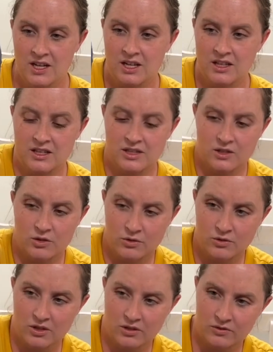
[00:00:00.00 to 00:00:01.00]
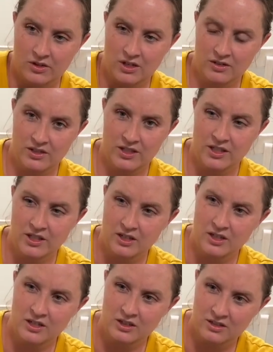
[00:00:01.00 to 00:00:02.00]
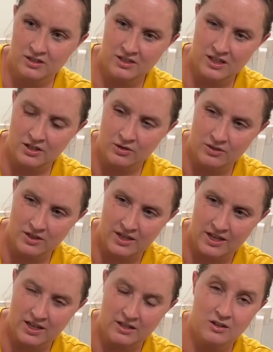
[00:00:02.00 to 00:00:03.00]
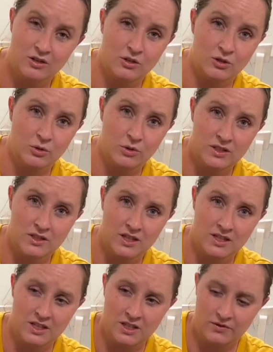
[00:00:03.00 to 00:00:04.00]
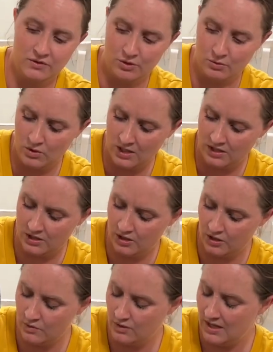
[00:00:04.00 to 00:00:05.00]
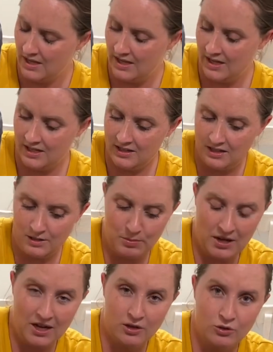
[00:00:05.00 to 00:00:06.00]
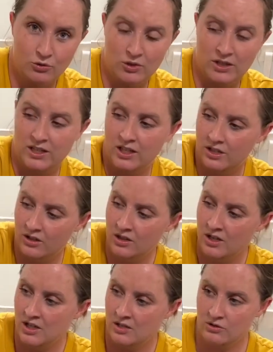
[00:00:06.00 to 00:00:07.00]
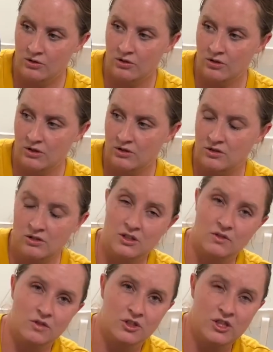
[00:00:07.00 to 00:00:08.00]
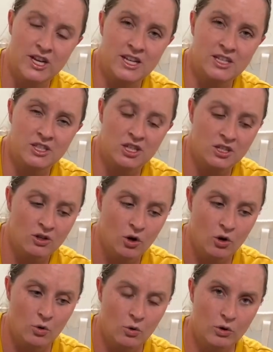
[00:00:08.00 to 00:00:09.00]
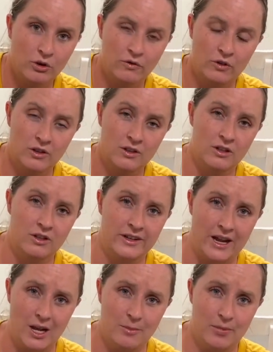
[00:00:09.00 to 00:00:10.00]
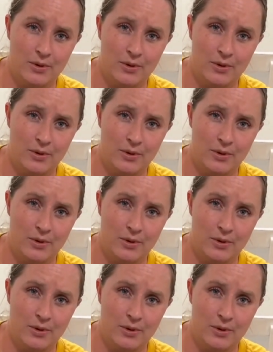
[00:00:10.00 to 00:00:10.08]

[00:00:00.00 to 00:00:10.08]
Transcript: and this goes around here and it looks like you can hang little toys on it if you want to and then the pad goes right here so you could use this for changing or for a little nap.